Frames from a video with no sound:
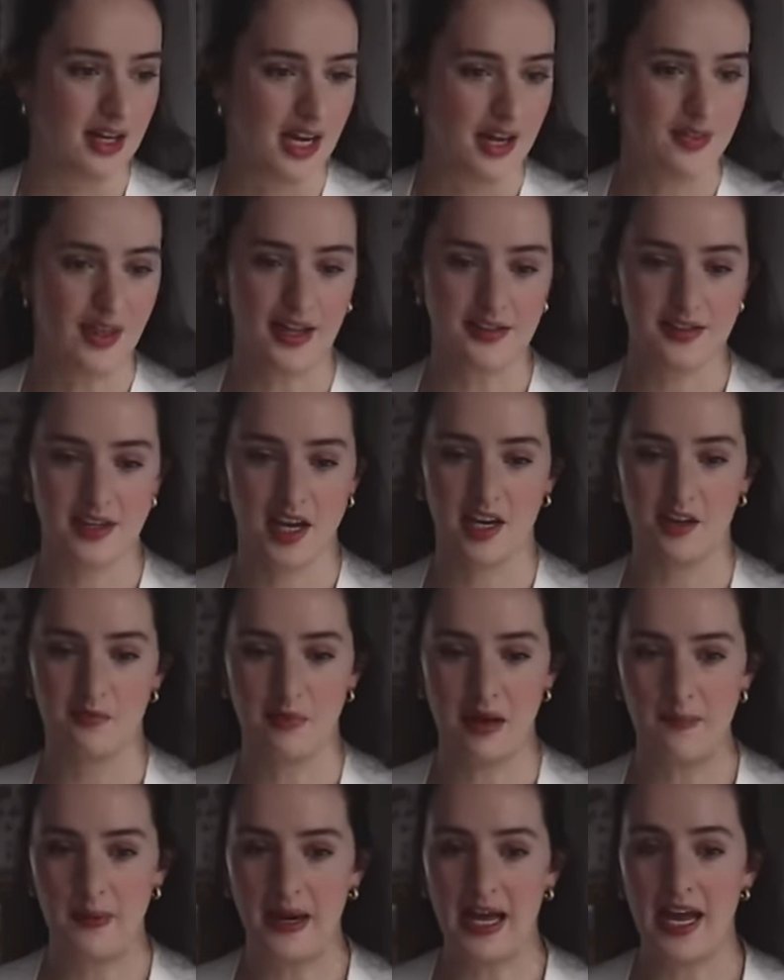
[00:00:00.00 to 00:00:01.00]
And that's kind of
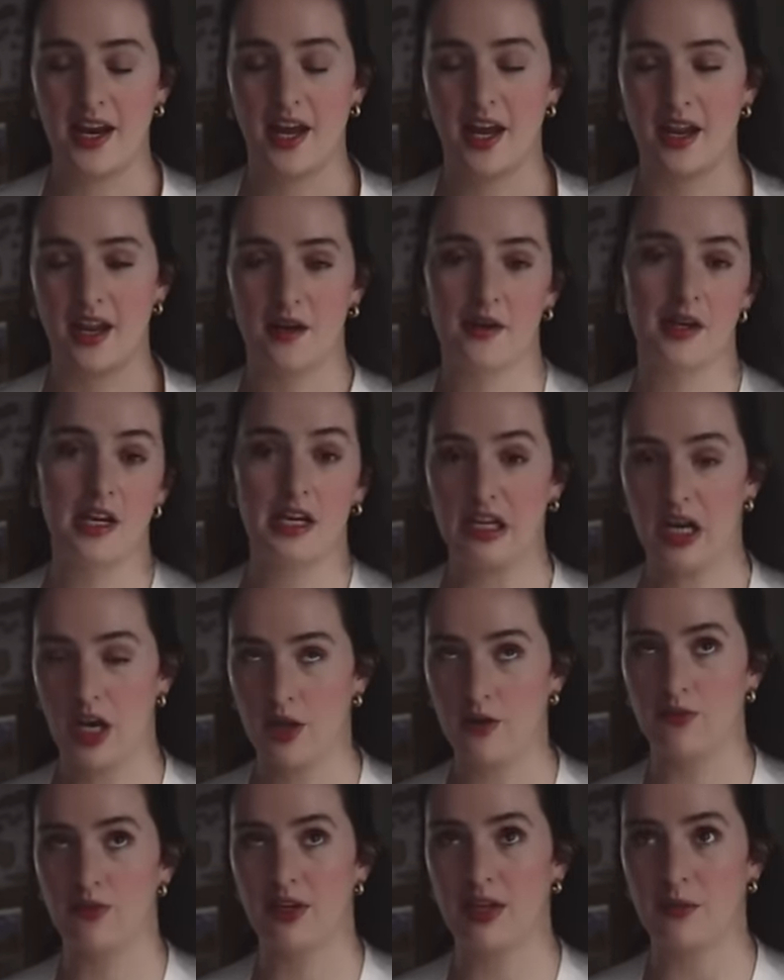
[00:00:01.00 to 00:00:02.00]
my plan. And I
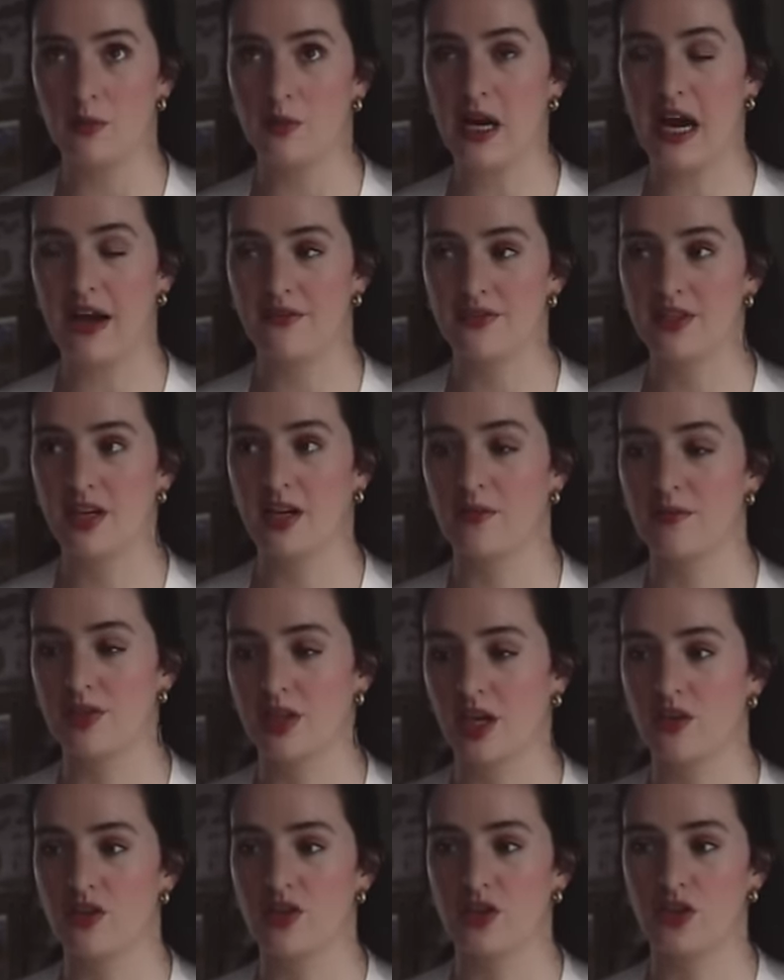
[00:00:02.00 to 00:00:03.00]
hopefully will have time to
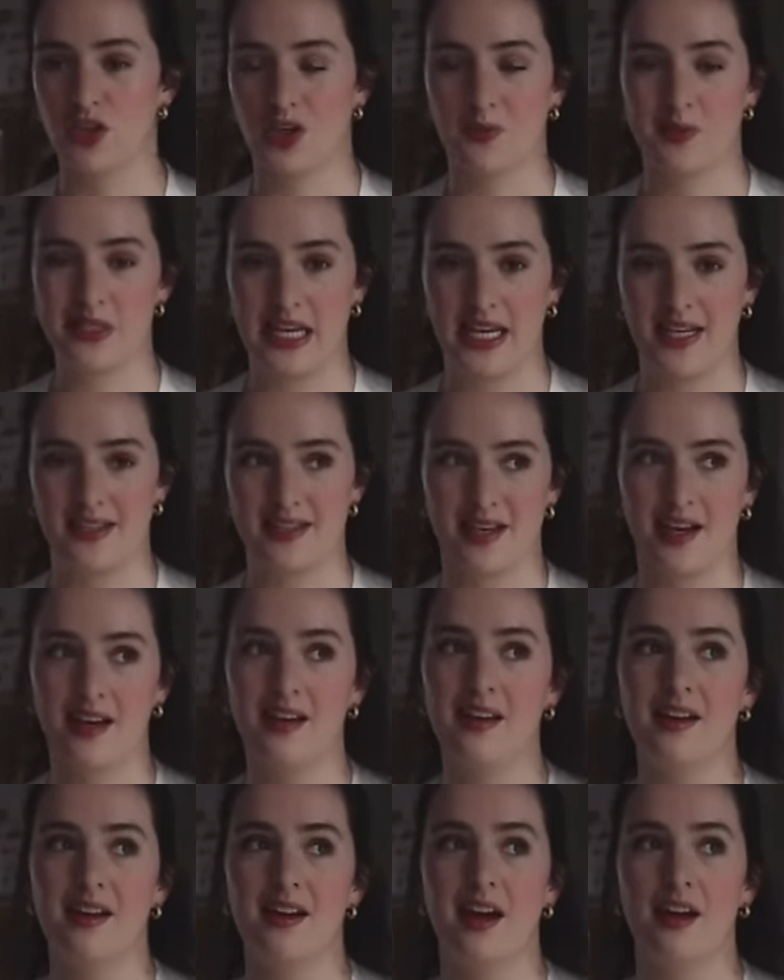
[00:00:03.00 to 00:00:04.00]
go to the shops
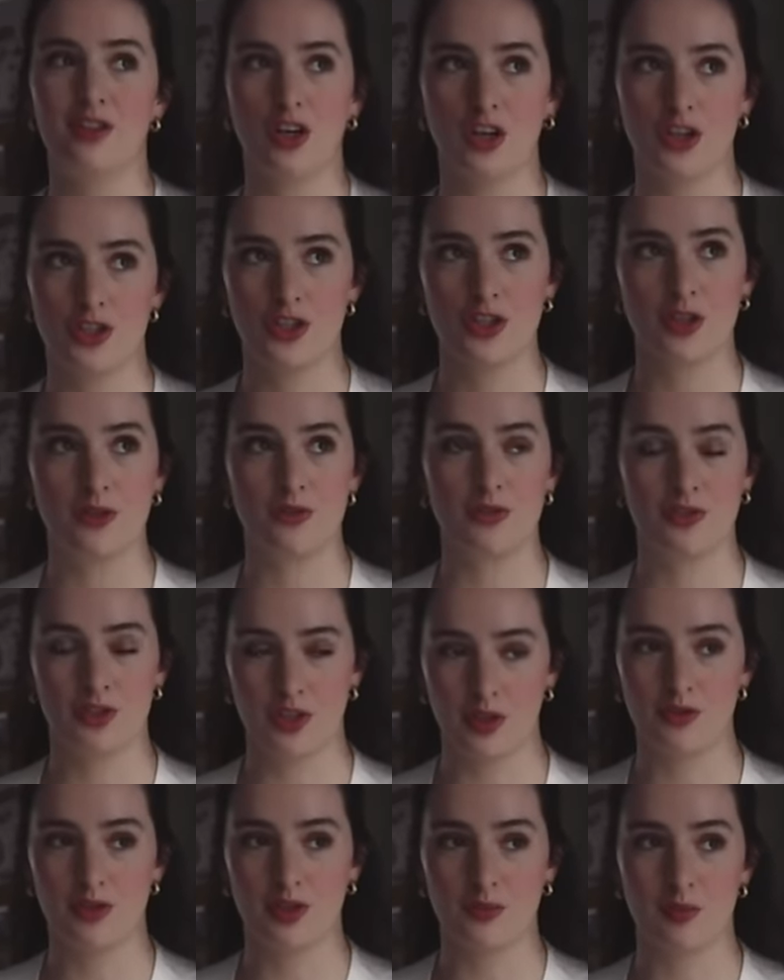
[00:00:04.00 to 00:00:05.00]
later. Got a
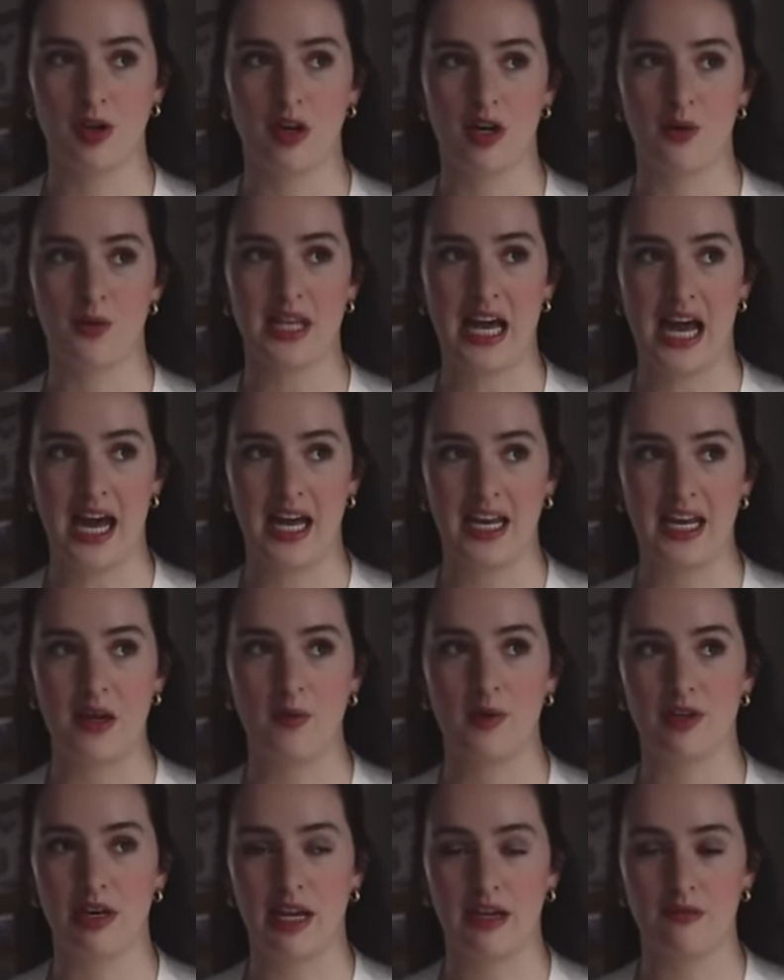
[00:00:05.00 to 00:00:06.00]
shoot tomorrow with Ali.
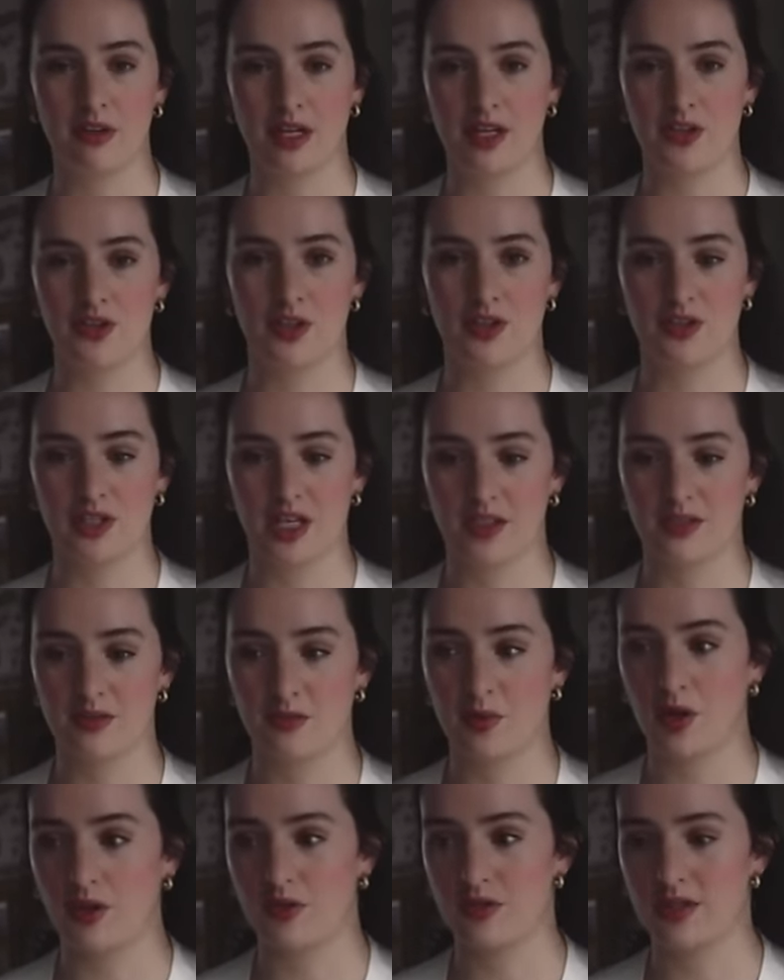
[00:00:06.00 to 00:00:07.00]
We were like reshooting
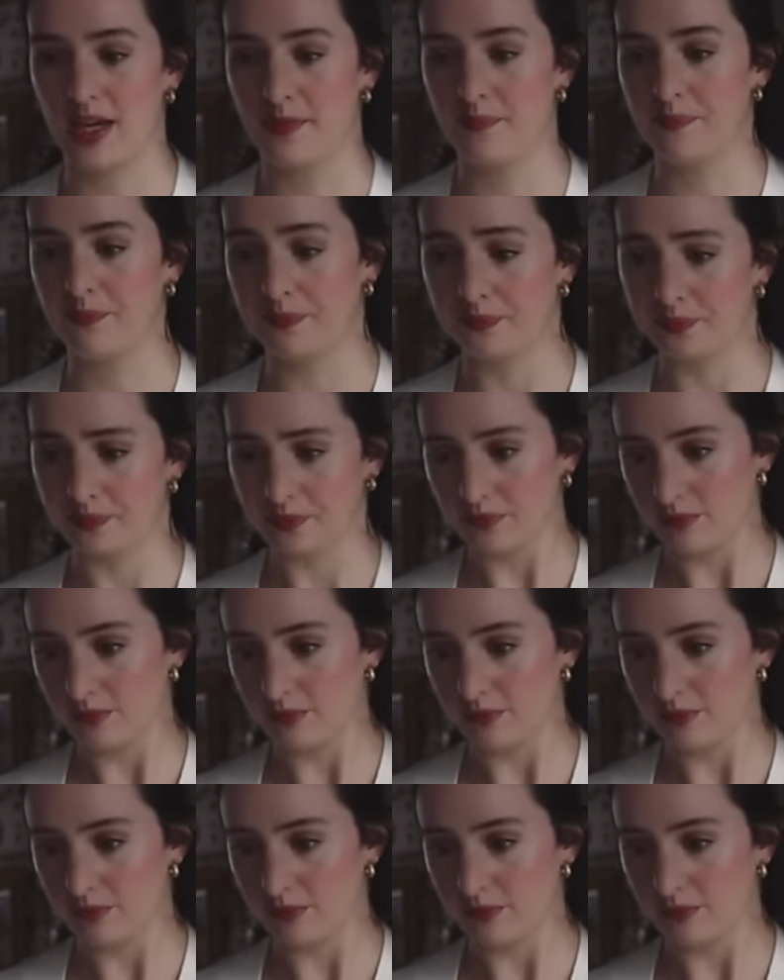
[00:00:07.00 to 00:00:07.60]
some content.